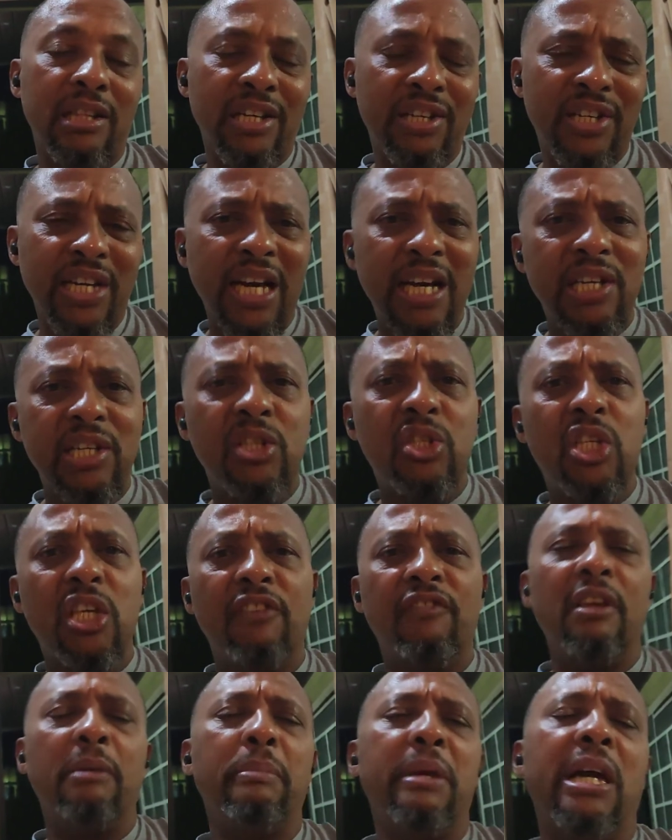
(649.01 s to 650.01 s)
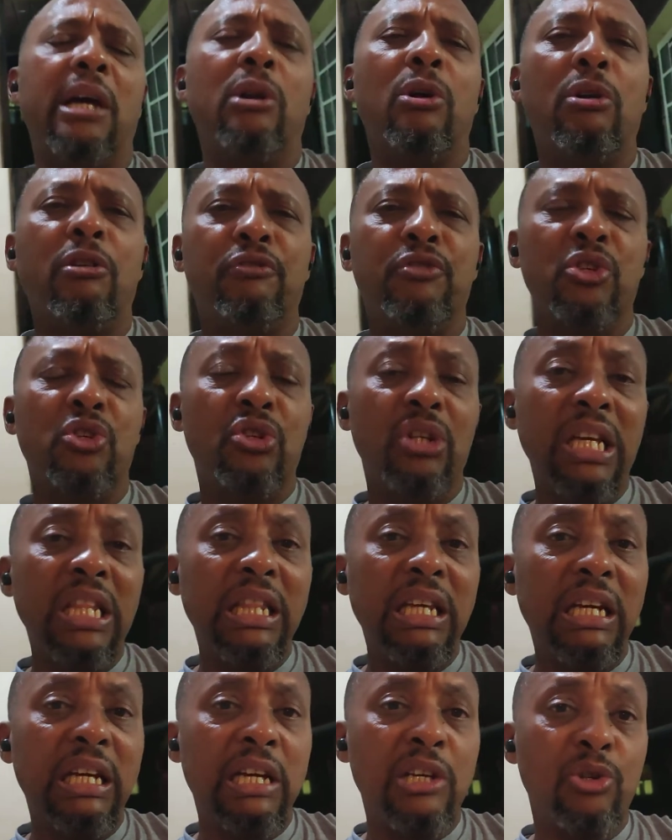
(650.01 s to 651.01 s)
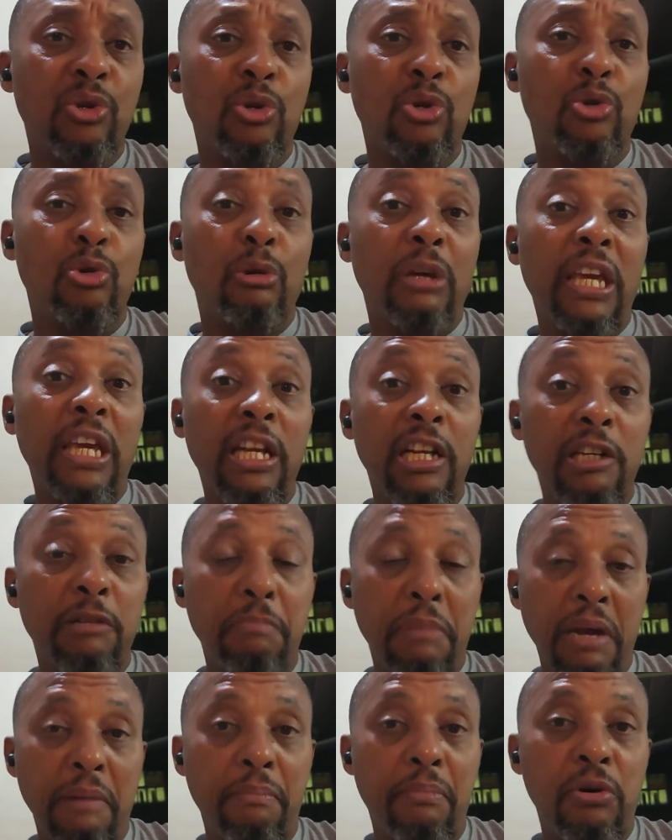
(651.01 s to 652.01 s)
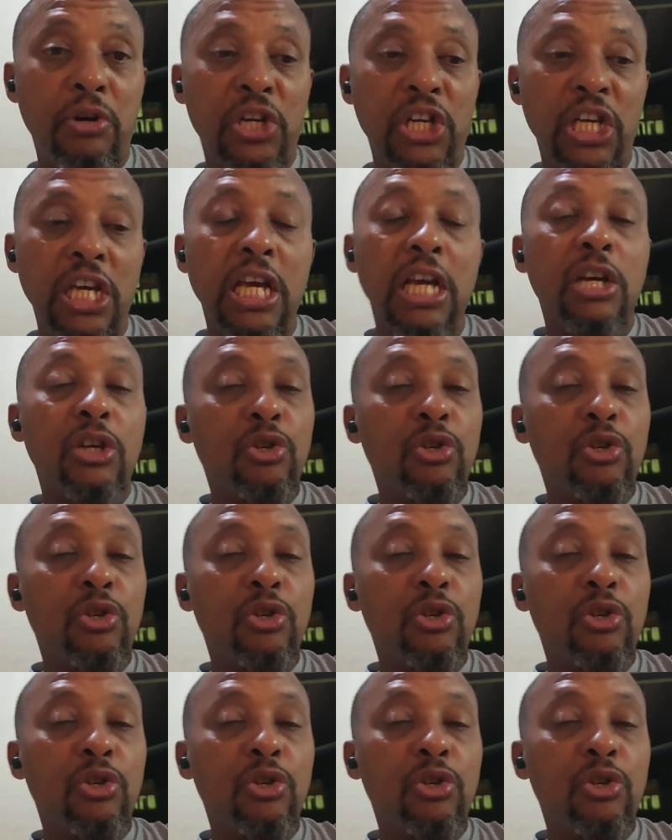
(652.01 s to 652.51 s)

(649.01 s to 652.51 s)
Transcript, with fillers: The diet is giving me a lot of strength and has also healed my body.